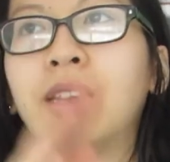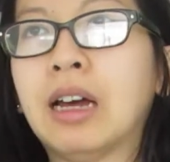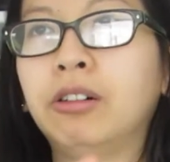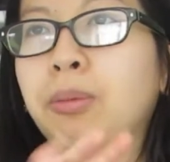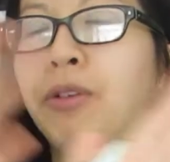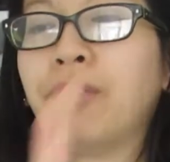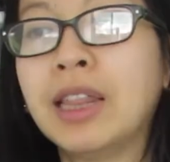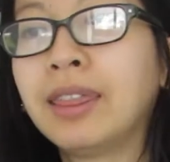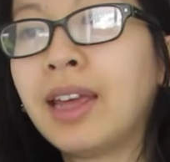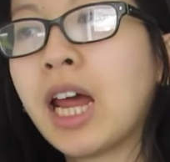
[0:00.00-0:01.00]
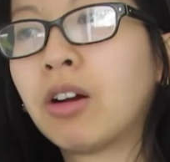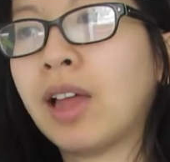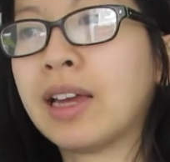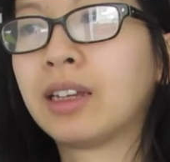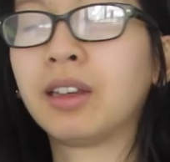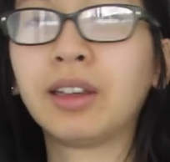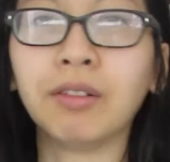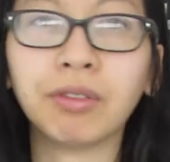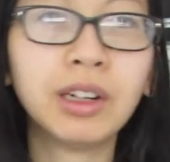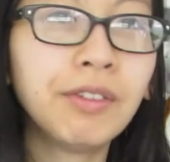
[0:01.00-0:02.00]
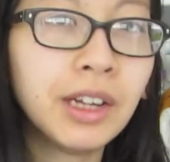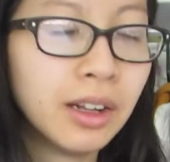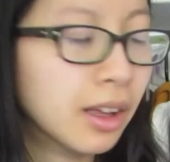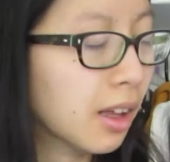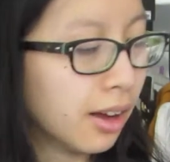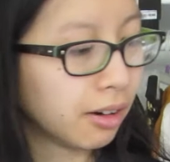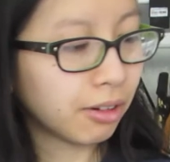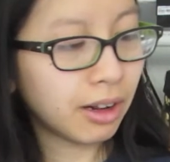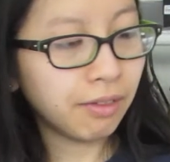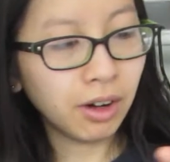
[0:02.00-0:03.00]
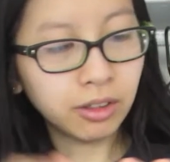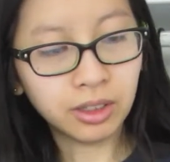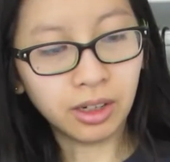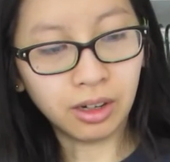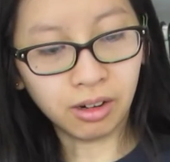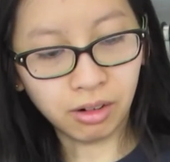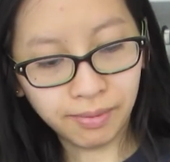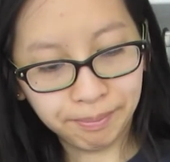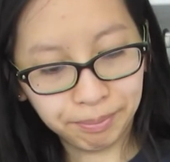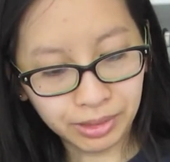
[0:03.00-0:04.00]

how to prevent that or like get rid of it or whatever. So,